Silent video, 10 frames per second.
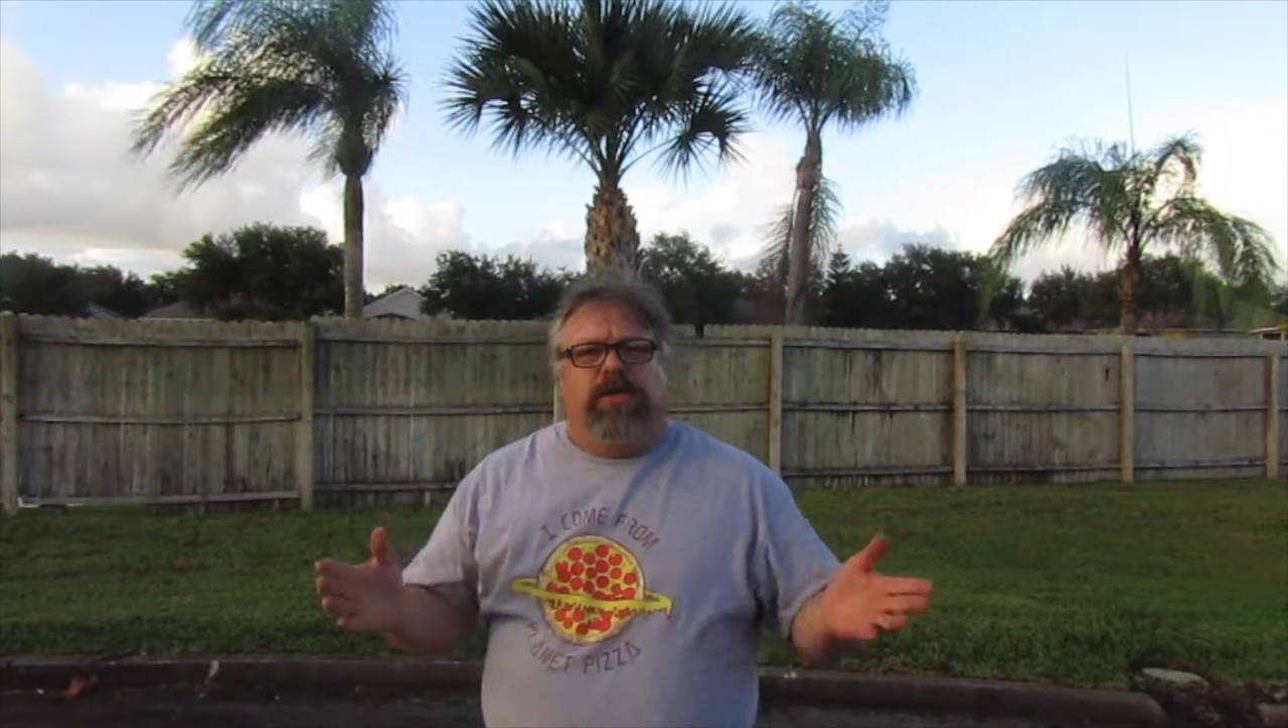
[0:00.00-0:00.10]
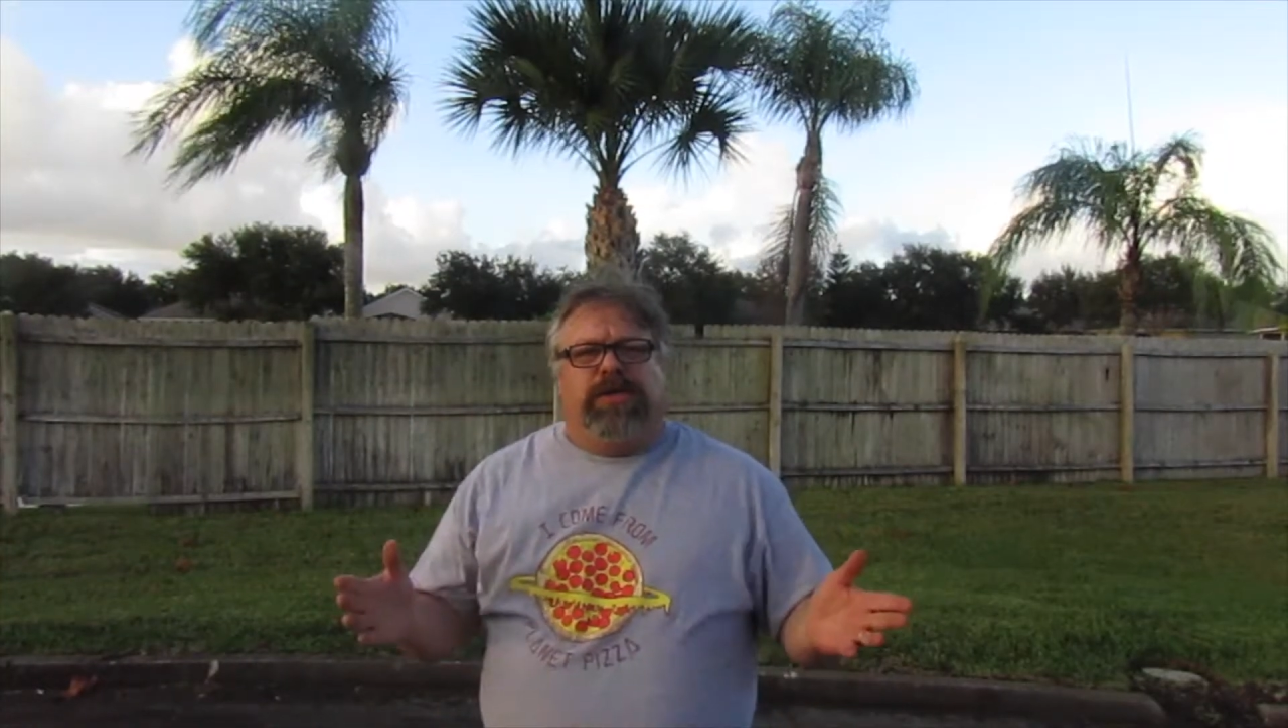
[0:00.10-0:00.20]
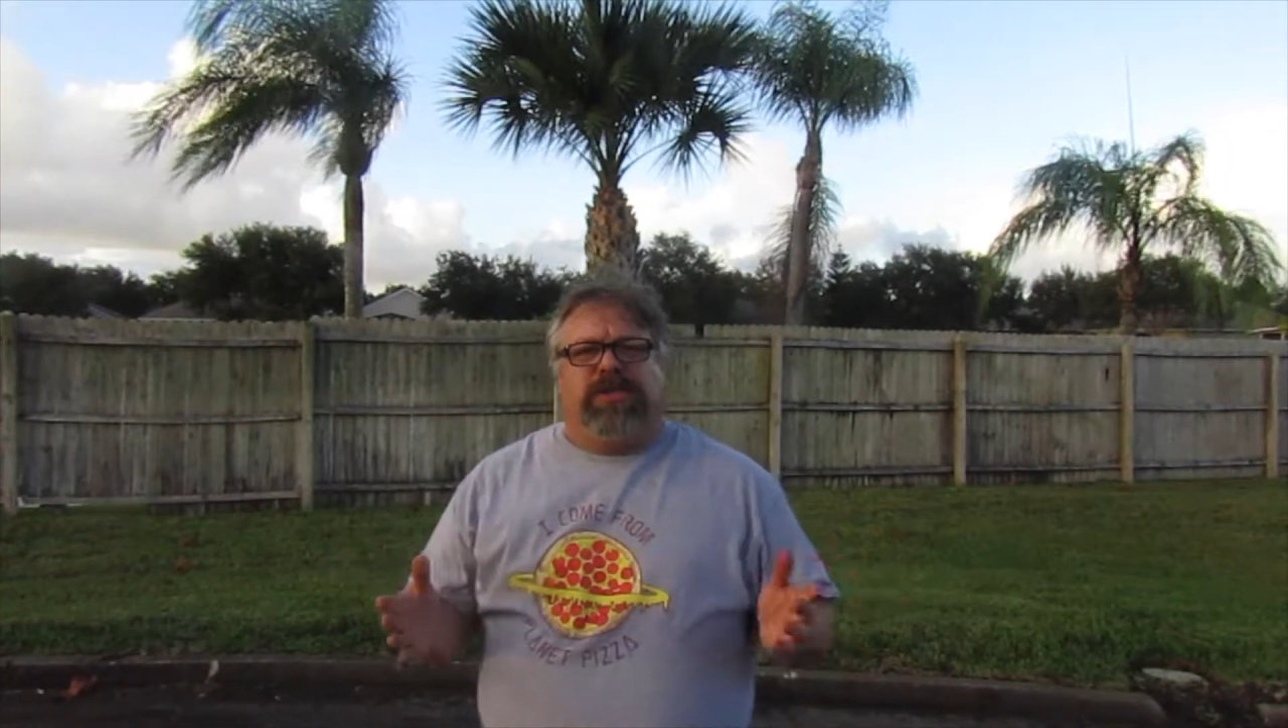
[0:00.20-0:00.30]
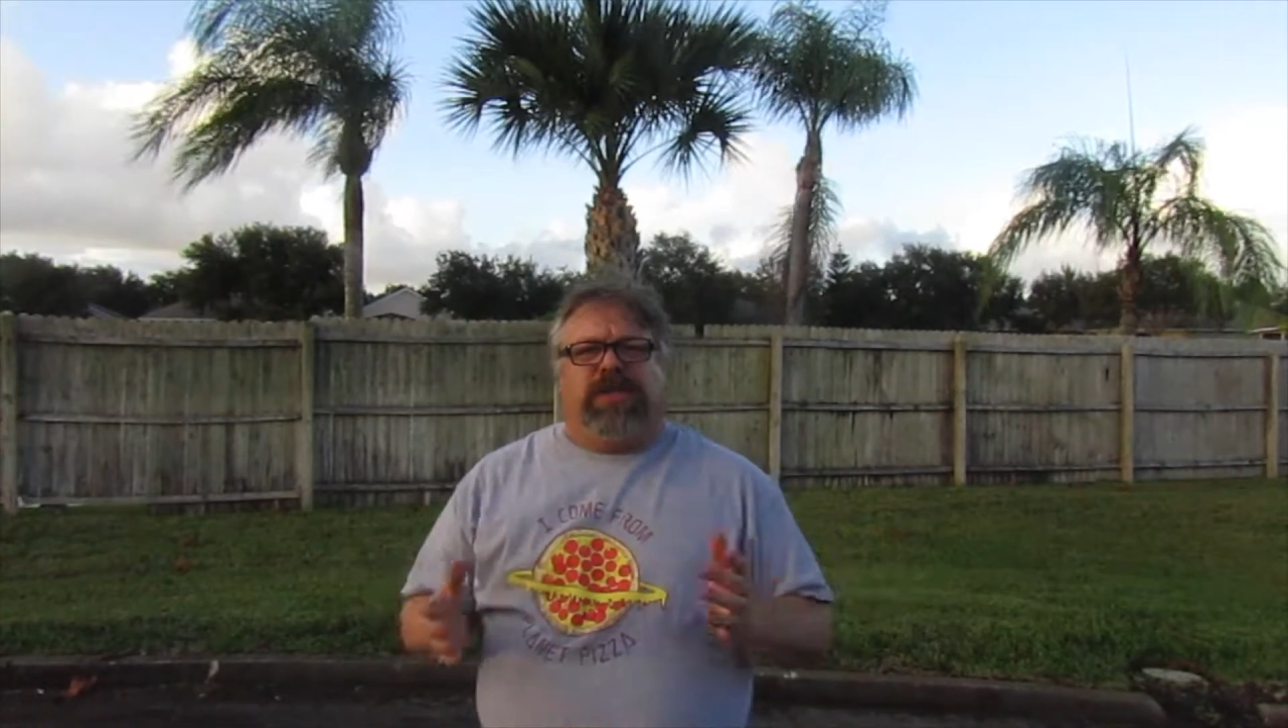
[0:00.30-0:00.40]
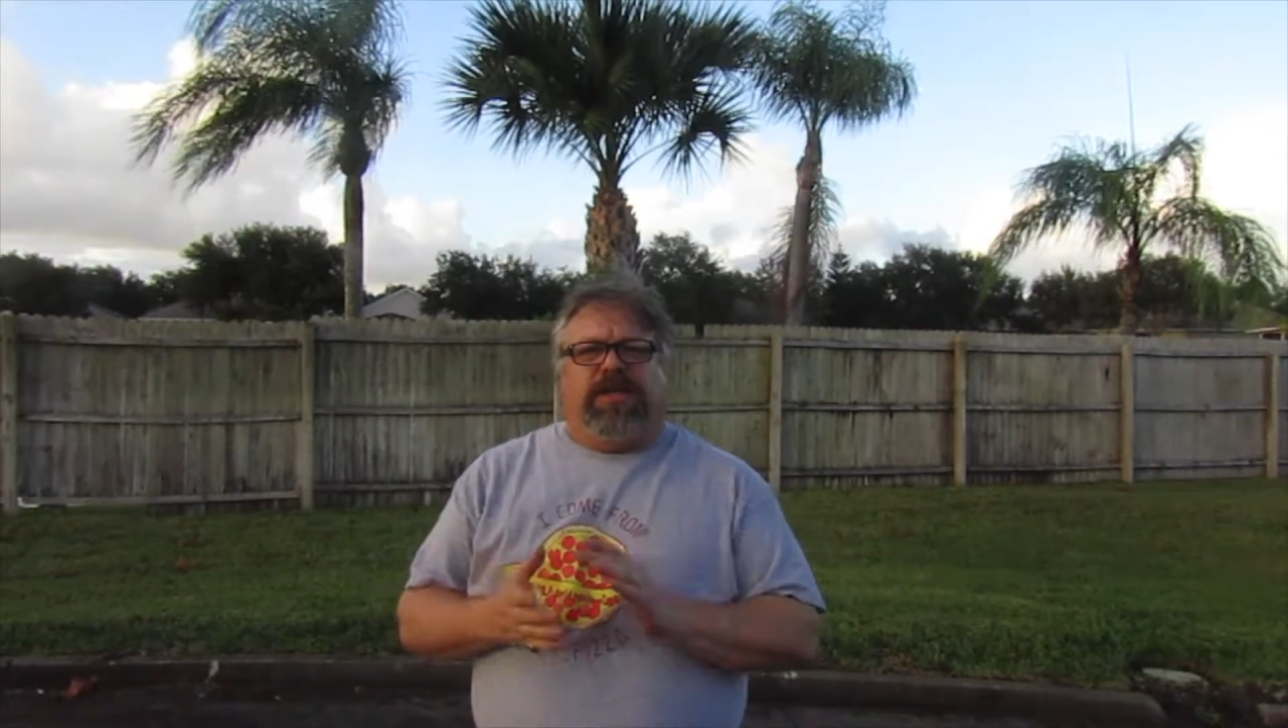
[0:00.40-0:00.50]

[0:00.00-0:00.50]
we just